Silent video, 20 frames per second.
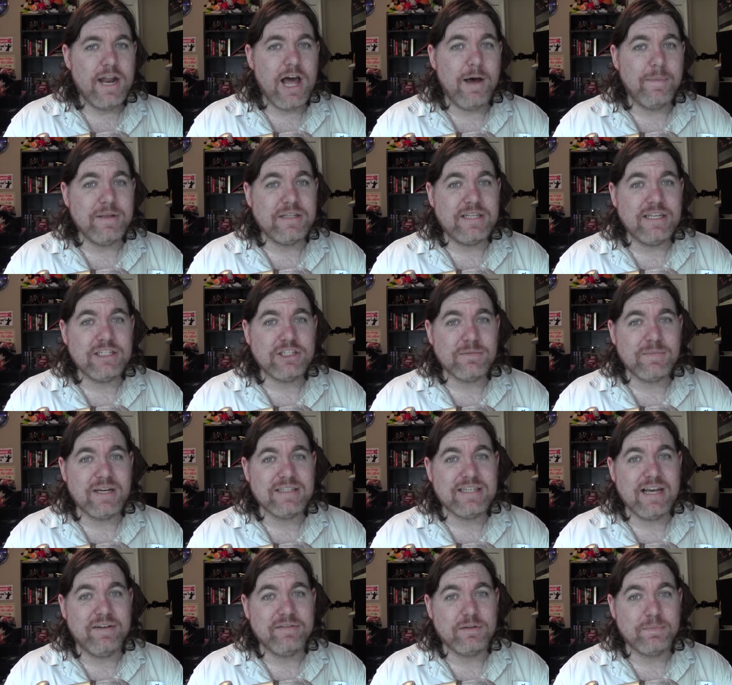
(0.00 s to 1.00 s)
Now I'll be teaching
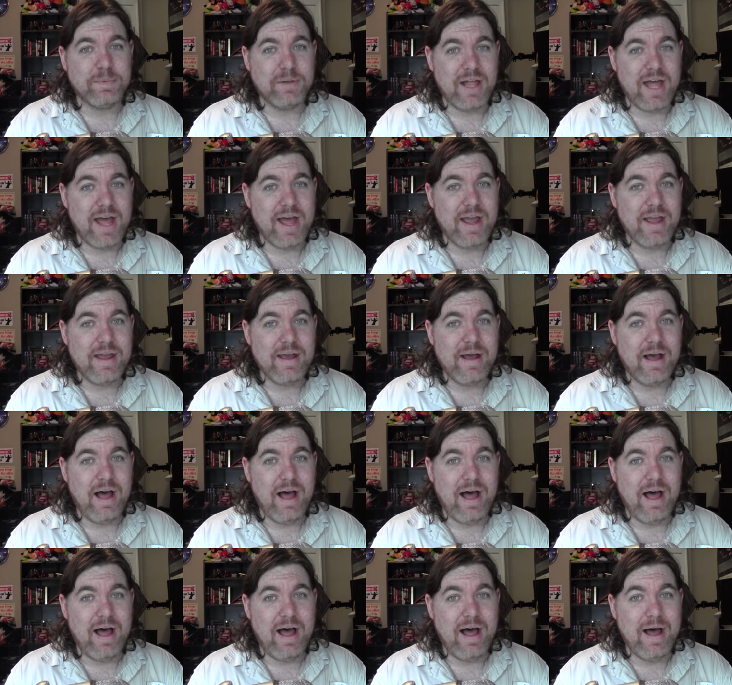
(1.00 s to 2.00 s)
myself to play,
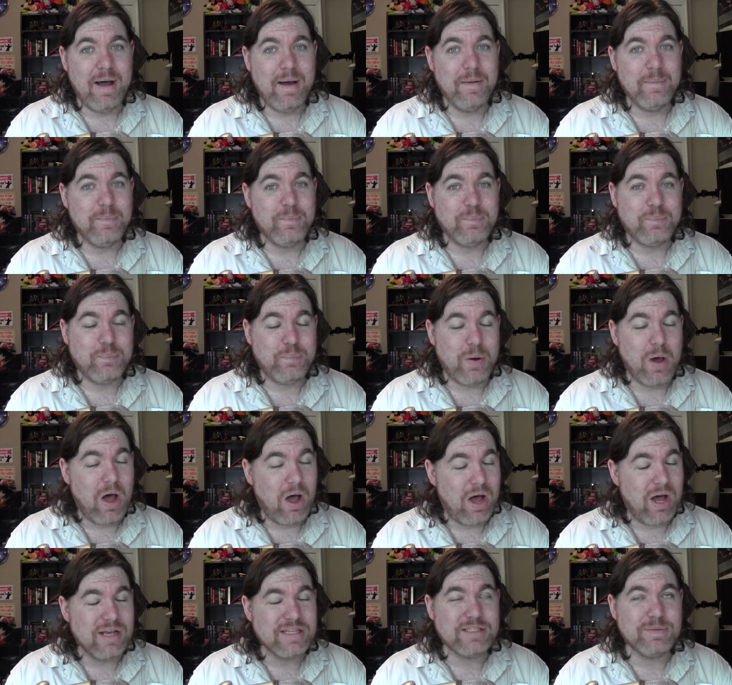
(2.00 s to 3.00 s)
uh,
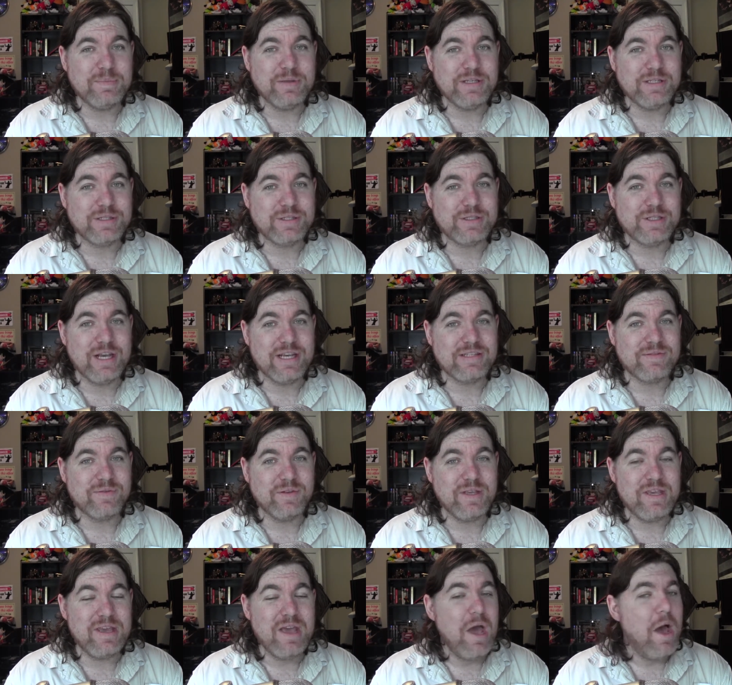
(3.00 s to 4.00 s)
possibly
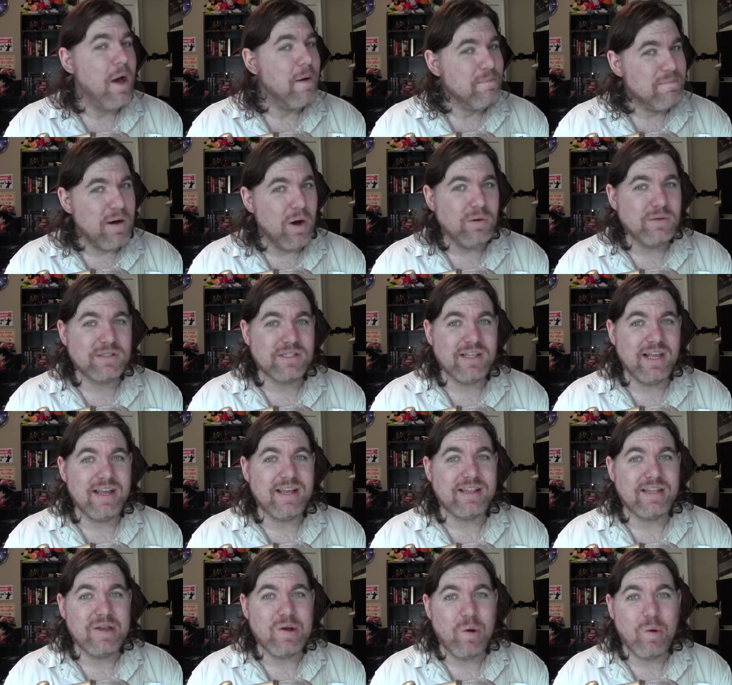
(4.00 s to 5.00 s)
successfully, most
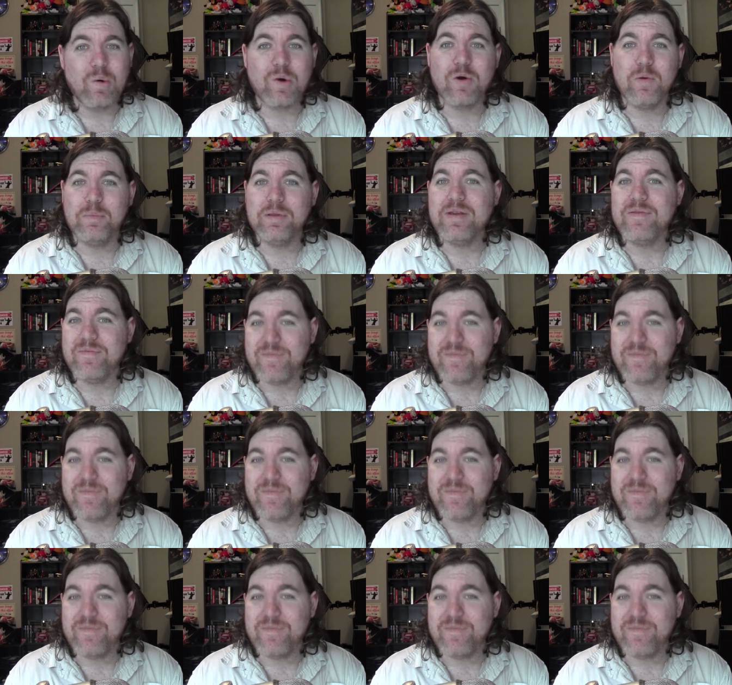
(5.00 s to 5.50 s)
likely horribly